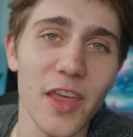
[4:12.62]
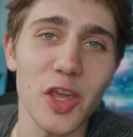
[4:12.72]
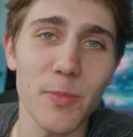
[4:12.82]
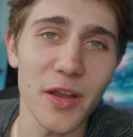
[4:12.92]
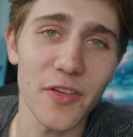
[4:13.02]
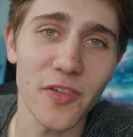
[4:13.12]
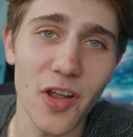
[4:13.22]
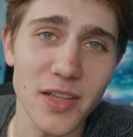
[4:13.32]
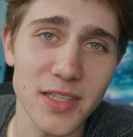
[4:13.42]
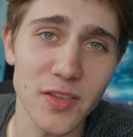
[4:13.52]
Thank you,
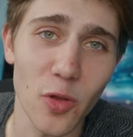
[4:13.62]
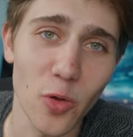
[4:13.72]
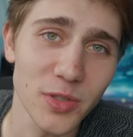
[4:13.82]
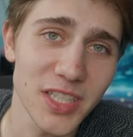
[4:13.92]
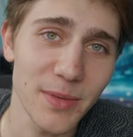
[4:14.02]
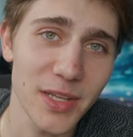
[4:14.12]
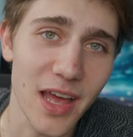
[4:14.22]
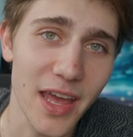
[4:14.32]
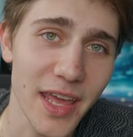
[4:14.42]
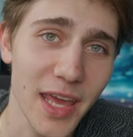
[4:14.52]
Marie-France, and the whole team at
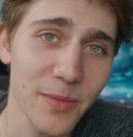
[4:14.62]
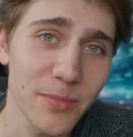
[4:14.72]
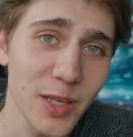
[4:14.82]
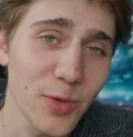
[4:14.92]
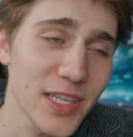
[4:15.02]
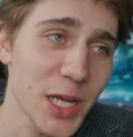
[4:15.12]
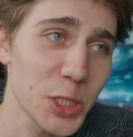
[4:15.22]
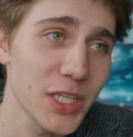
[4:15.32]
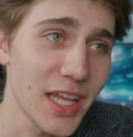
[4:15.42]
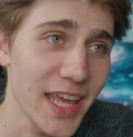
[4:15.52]
IAM. It was
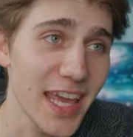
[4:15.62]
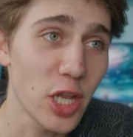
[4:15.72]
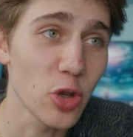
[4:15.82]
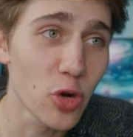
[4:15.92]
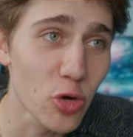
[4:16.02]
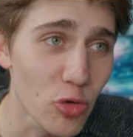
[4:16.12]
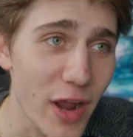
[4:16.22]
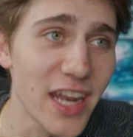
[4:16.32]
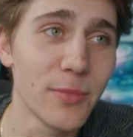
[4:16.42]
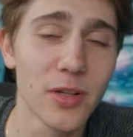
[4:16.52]
actually like an
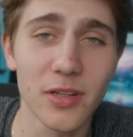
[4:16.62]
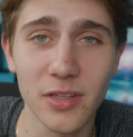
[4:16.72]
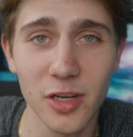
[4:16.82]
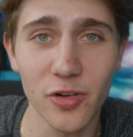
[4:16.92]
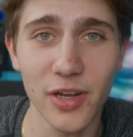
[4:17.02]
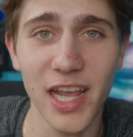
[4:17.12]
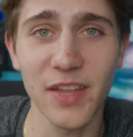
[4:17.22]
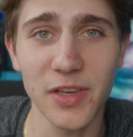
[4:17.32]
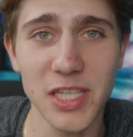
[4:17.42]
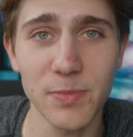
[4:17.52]
incredible
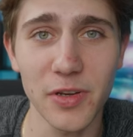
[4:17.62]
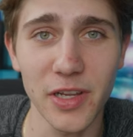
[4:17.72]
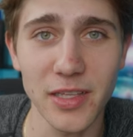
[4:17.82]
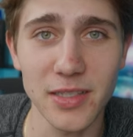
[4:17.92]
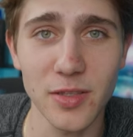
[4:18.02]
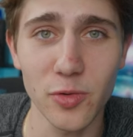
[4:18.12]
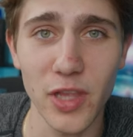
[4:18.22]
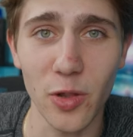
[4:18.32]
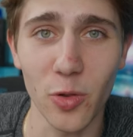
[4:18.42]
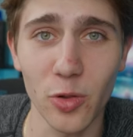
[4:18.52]
creative experience through
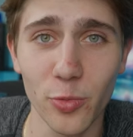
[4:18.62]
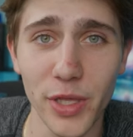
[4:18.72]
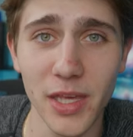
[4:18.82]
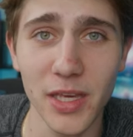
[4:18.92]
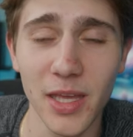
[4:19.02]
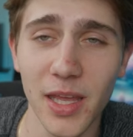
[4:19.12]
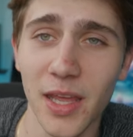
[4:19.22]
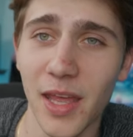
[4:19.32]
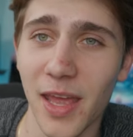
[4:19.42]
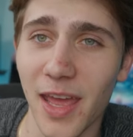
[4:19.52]
that whole week.
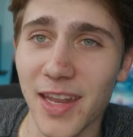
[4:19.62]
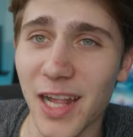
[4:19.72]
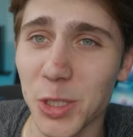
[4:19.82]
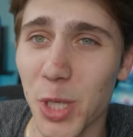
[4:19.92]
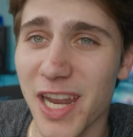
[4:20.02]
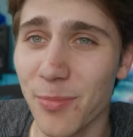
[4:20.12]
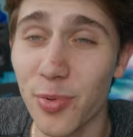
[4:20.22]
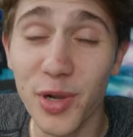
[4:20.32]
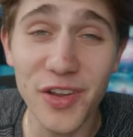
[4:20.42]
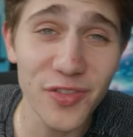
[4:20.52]
And I'll try to
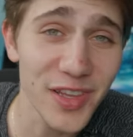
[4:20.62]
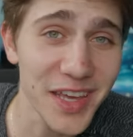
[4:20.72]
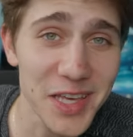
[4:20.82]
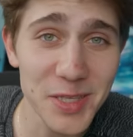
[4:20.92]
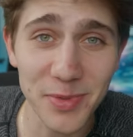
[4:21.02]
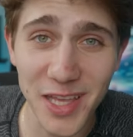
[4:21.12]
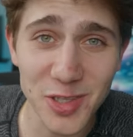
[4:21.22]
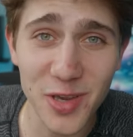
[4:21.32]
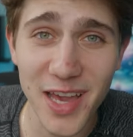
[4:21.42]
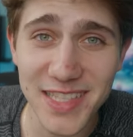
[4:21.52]
briefly explain
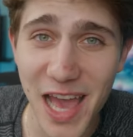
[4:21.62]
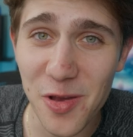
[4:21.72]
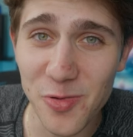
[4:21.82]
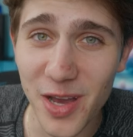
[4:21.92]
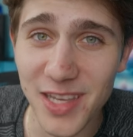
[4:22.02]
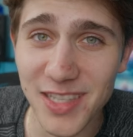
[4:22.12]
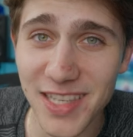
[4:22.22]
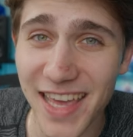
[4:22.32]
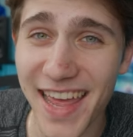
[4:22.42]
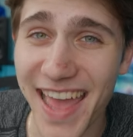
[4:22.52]
to you guys how it was.
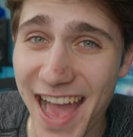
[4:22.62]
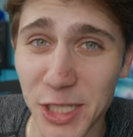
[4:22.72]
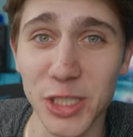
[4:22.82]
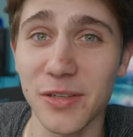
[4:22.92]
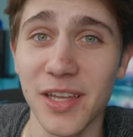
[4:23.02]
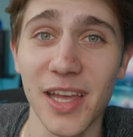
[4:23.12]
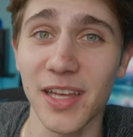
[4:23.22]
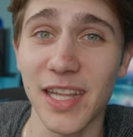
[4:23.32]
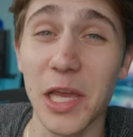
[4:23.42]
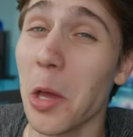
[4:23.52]
And I actually
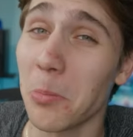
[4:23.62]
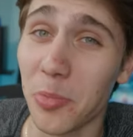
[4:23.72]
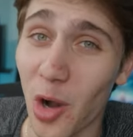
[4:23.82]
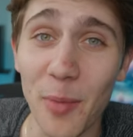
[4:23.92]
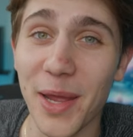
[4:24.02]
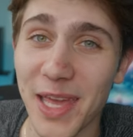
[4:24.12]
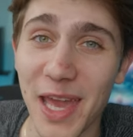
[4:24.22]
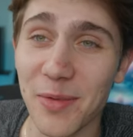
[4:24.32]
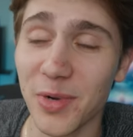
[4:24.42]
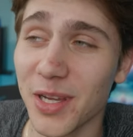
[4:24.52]
like brought my
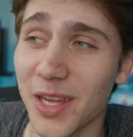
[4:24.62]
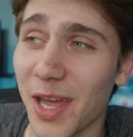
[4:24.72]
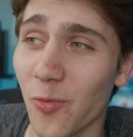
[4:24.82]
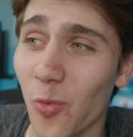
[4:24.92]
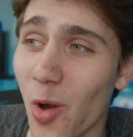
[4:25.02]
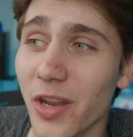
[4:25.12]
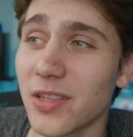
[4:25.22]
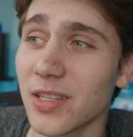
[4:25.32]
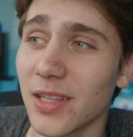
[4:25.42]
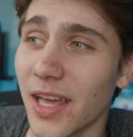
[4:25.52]
camera and wanted
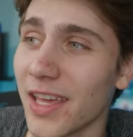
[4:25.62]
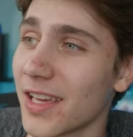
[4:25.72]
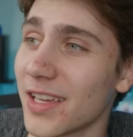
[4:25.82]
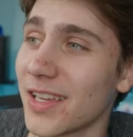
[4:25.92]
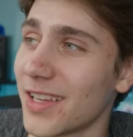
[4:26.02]
to like